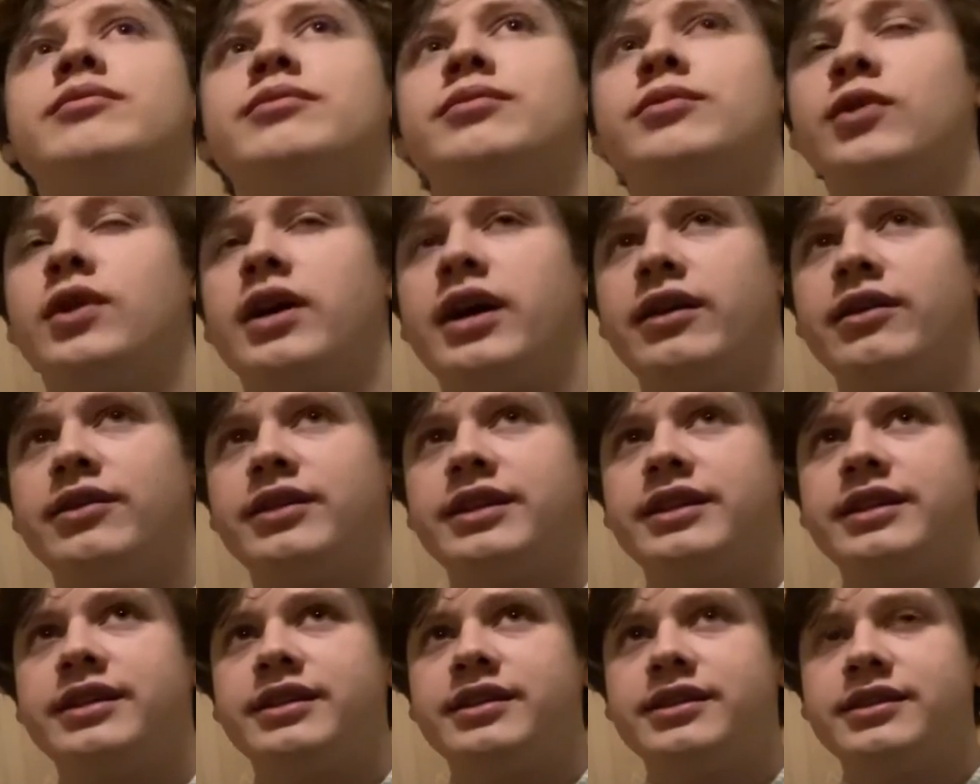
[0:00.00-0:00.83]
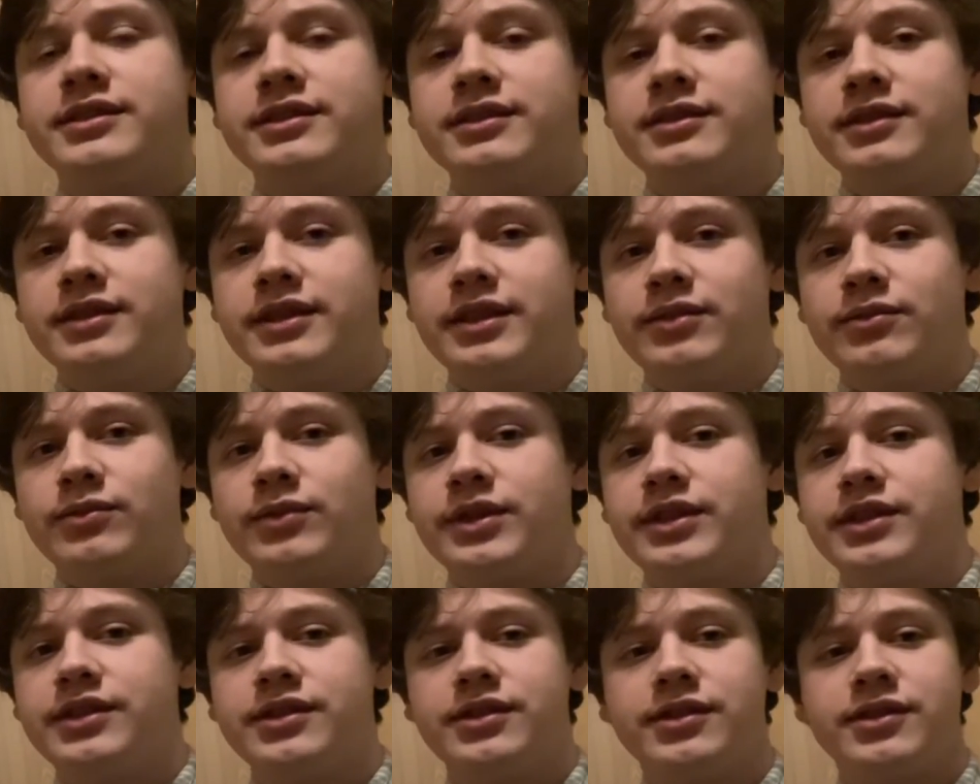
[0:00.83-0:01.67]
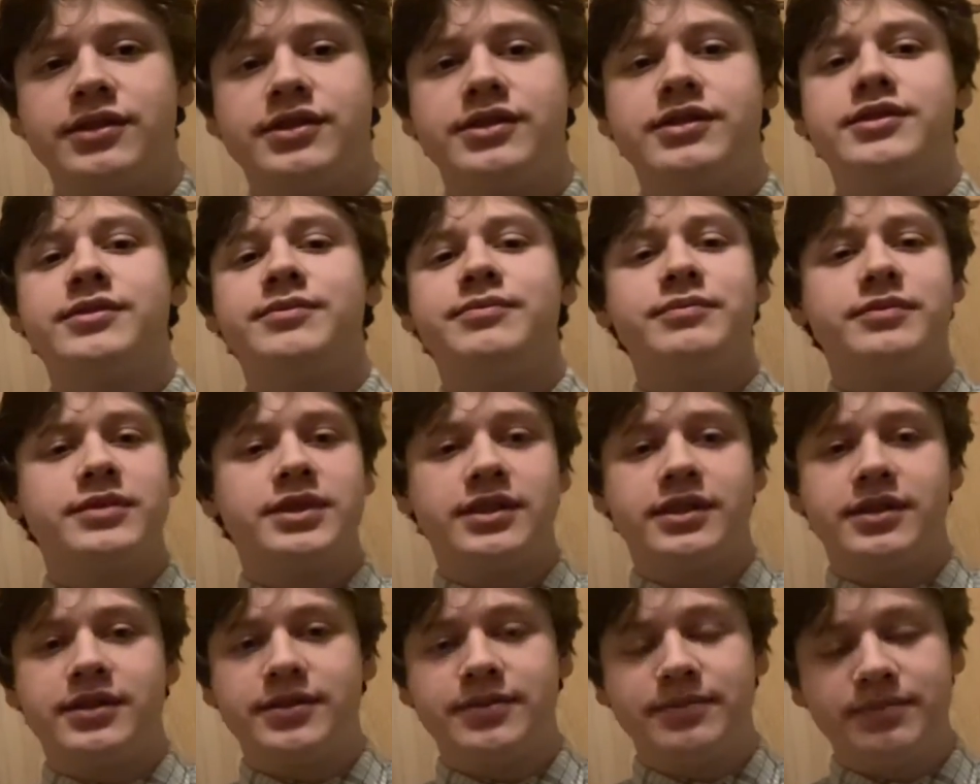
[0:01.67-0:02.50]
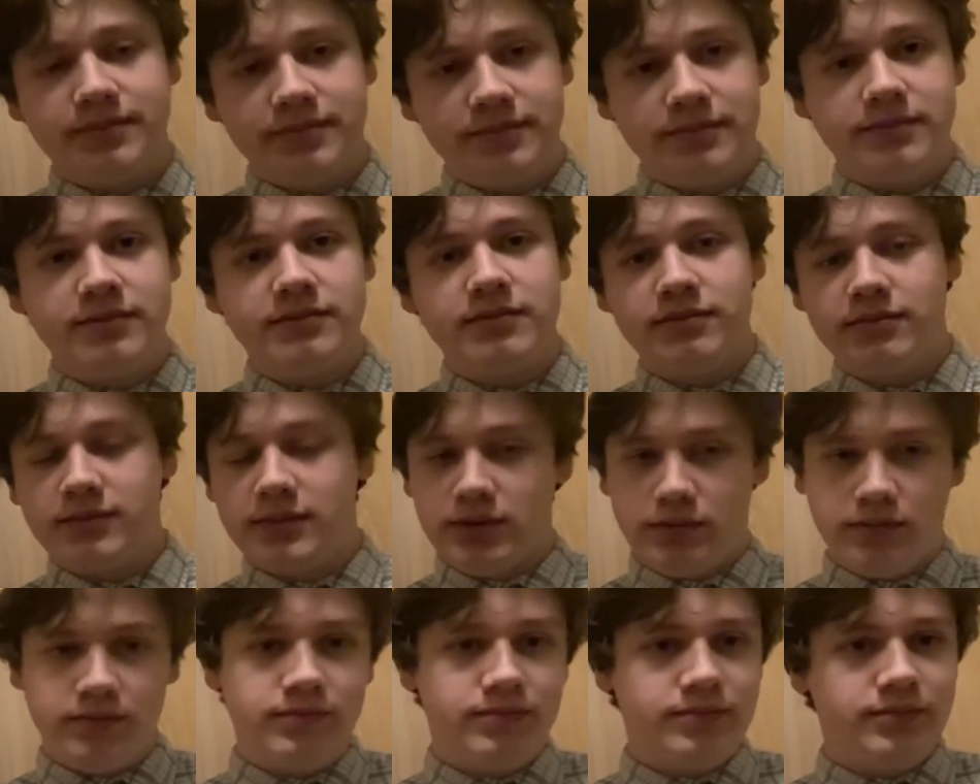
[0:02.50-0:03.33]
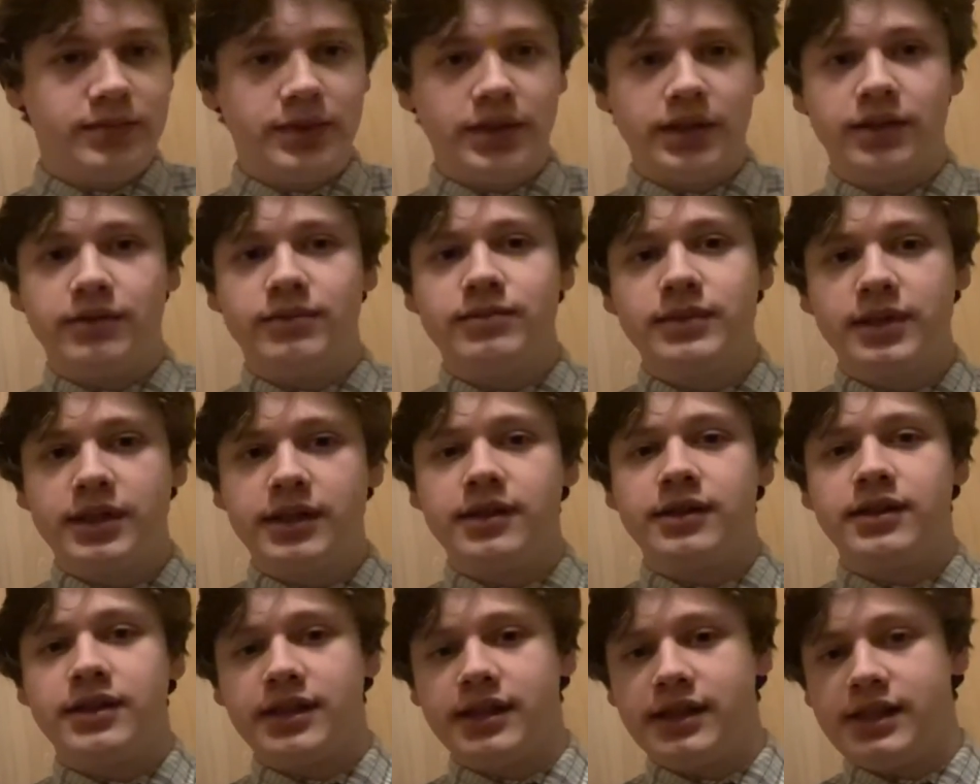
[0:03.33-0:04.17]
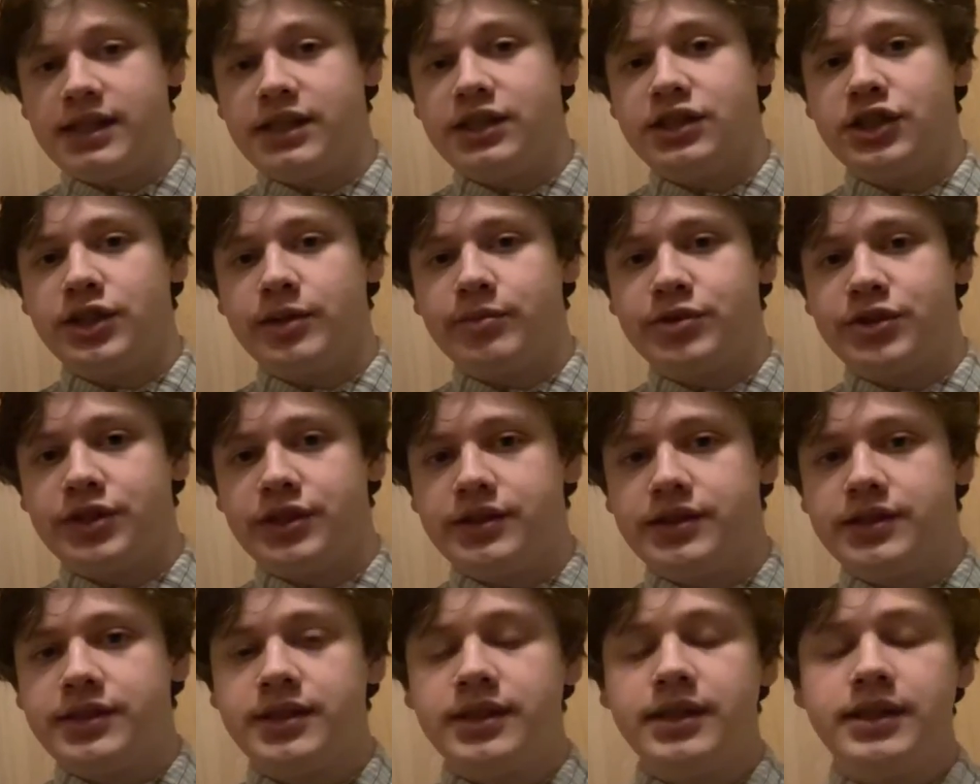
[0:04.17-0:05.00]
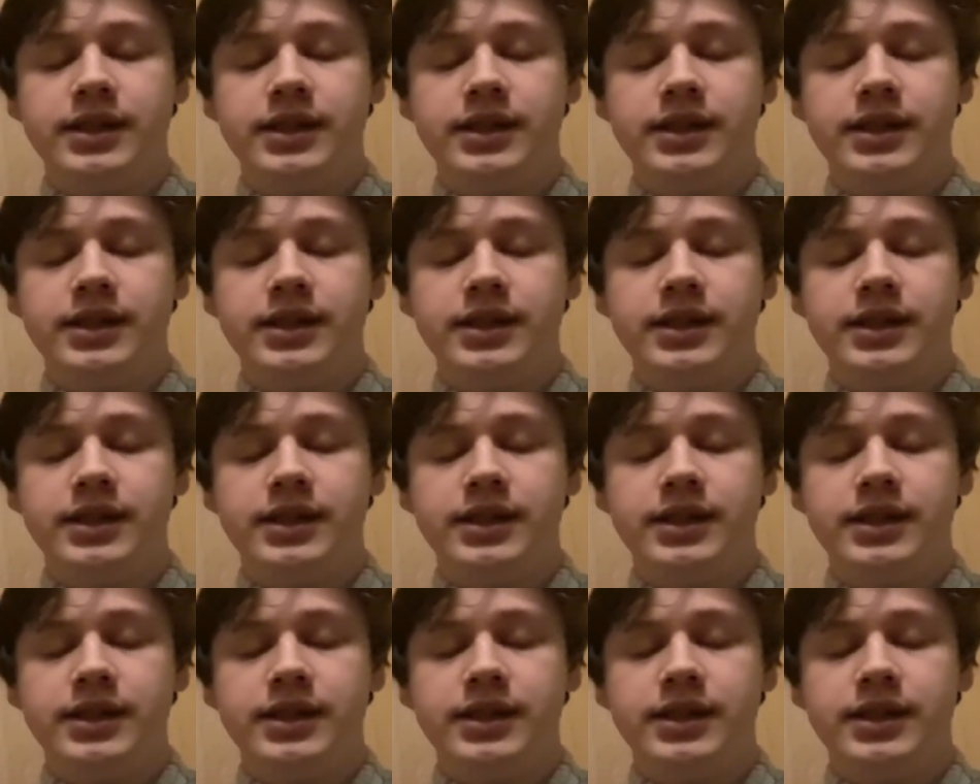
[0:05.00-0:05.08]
groundings in research since, literally the Egyptians.